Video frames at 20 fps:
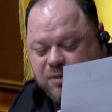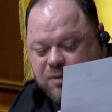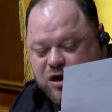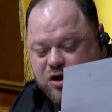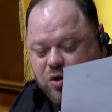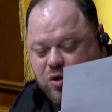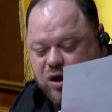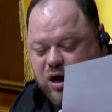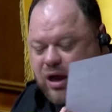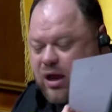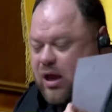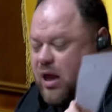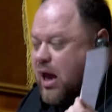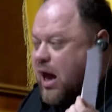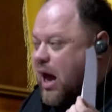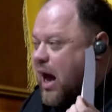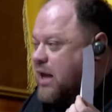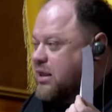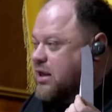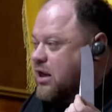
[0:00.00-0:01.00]
Coming up next,
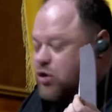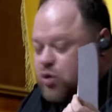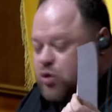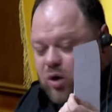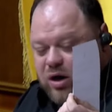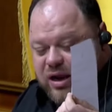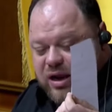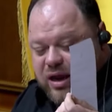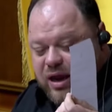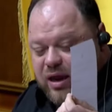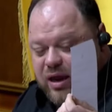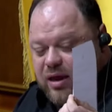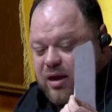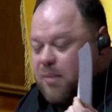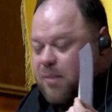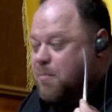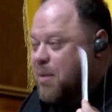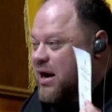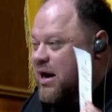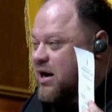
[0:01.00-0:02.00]
Ukrainian Parliament
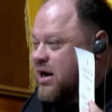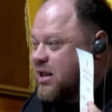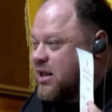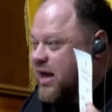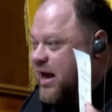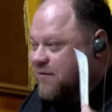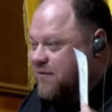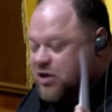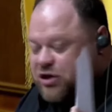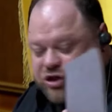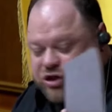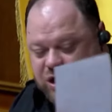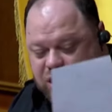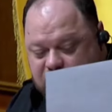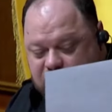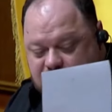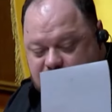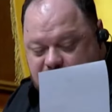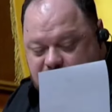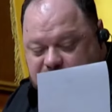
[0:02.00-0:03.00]
agrees to join
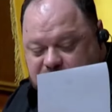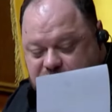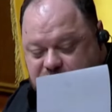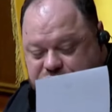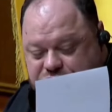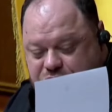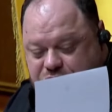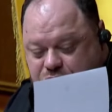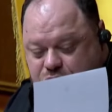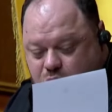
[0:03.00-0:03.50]
ICC.